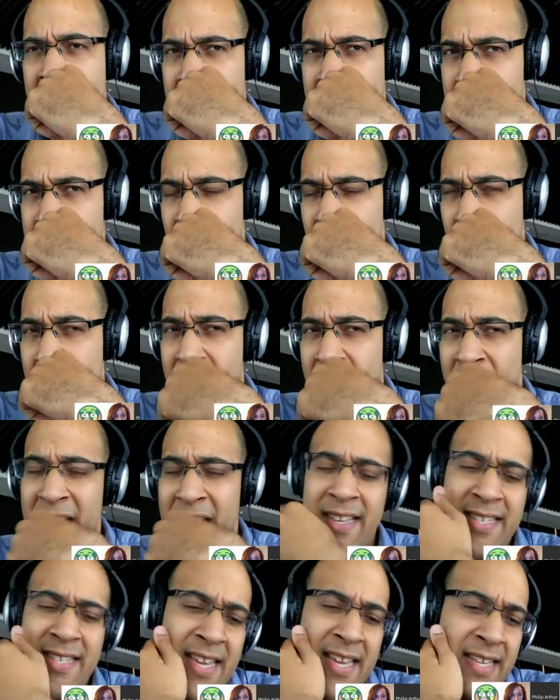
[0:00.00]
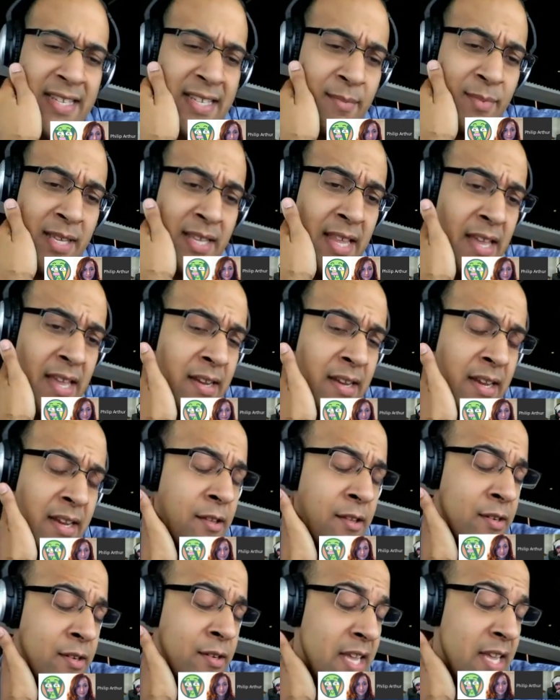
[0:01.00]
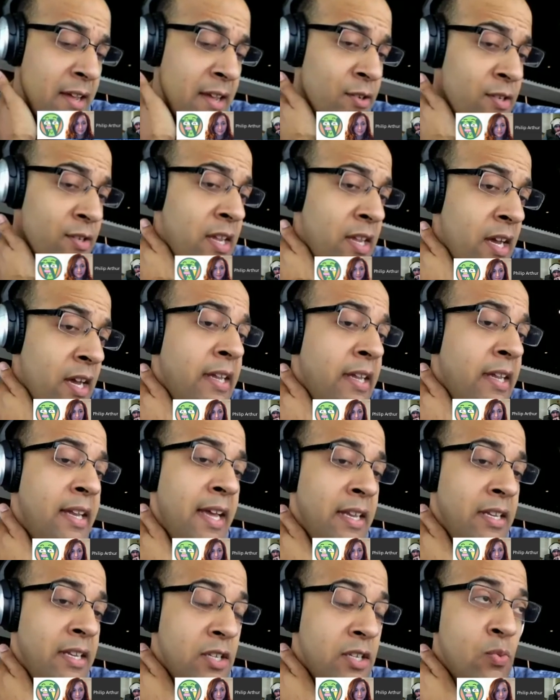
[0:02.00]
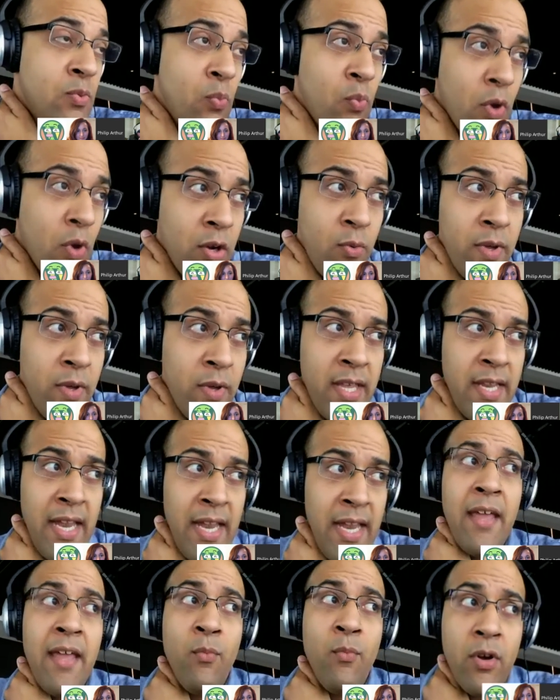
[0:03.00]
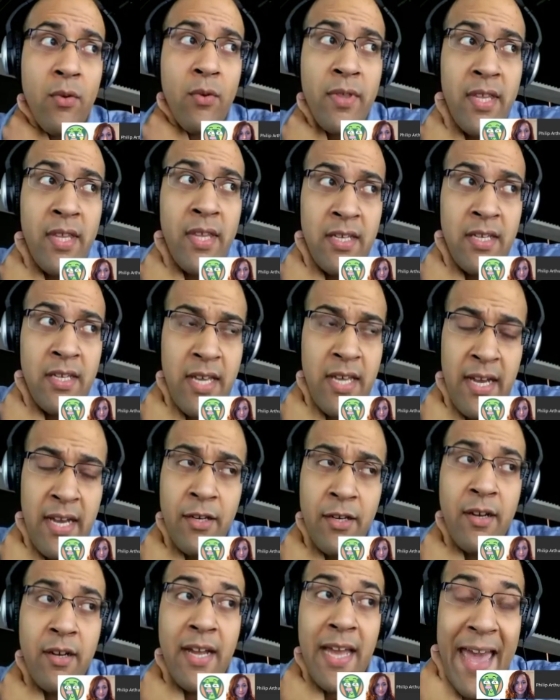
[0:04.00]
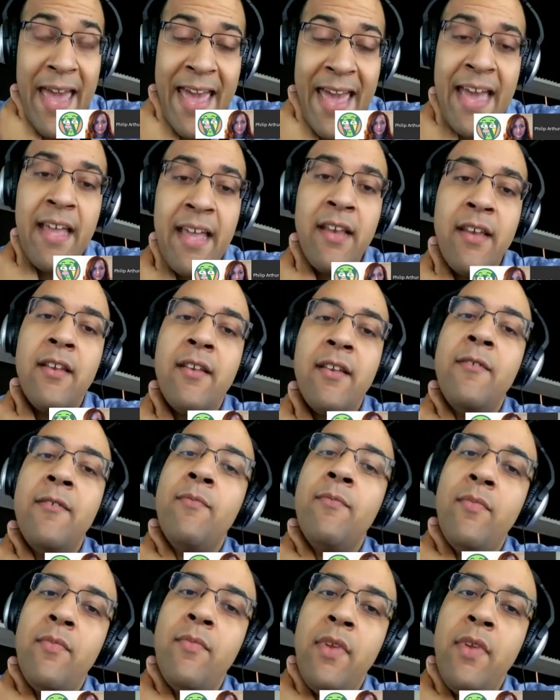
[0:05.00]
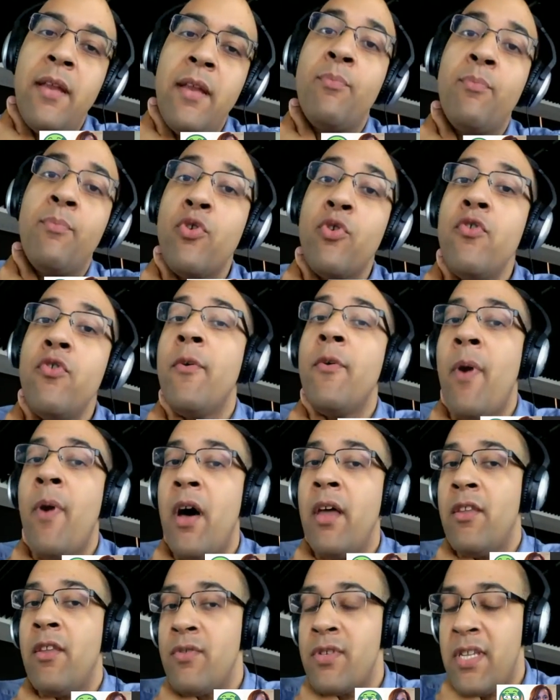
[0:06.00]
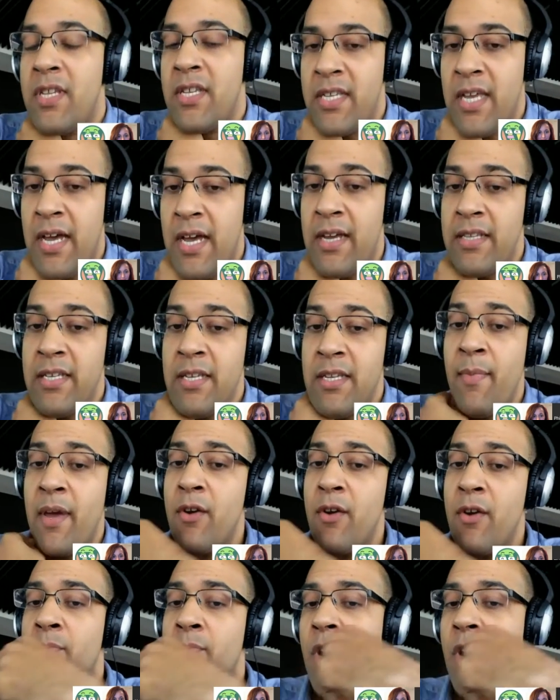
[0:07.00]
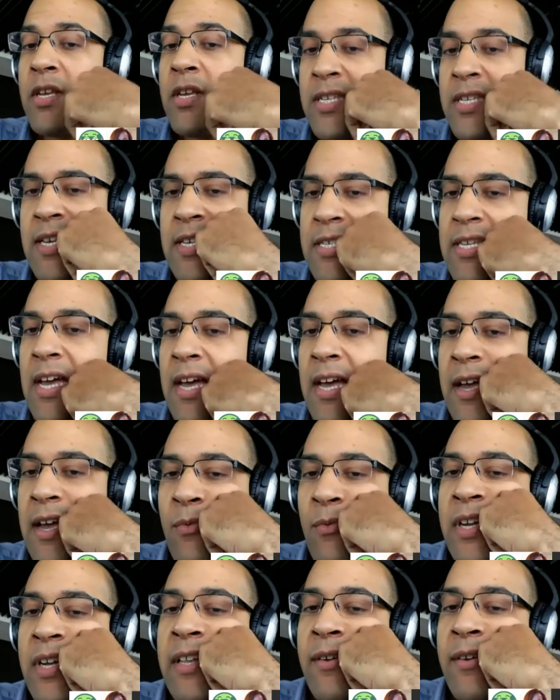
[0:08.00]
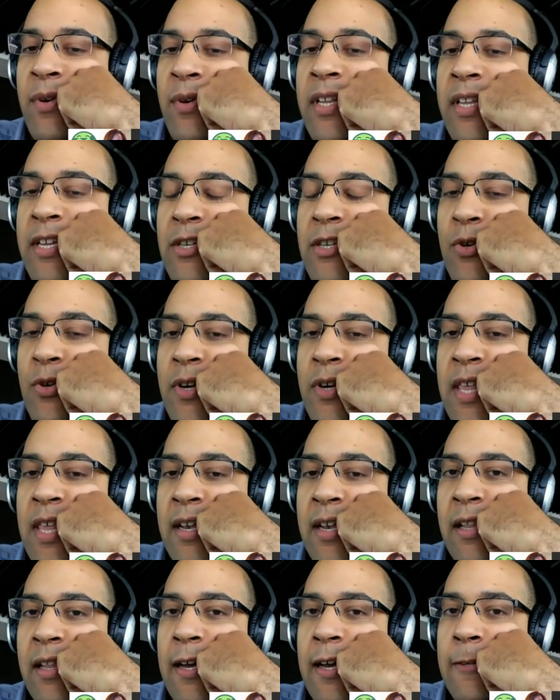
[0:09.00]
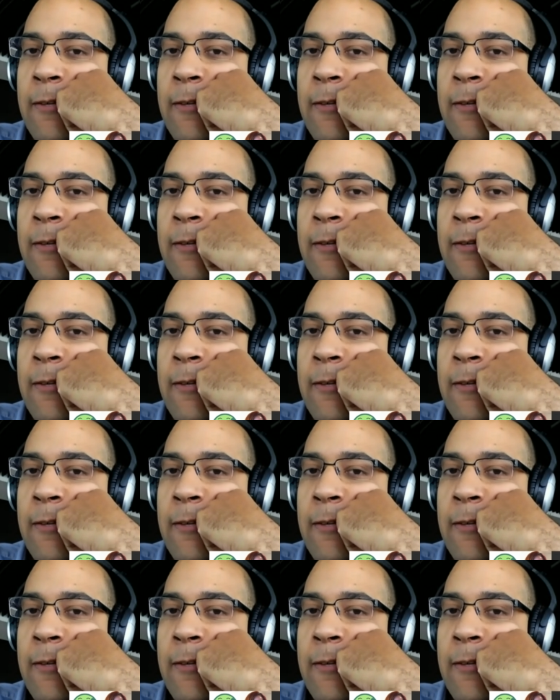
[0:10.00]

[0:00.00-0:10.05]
So if I can take something that another designer's done and just work with it and work with the designer and improve upon those designs in my own process, I really, really enjoy that a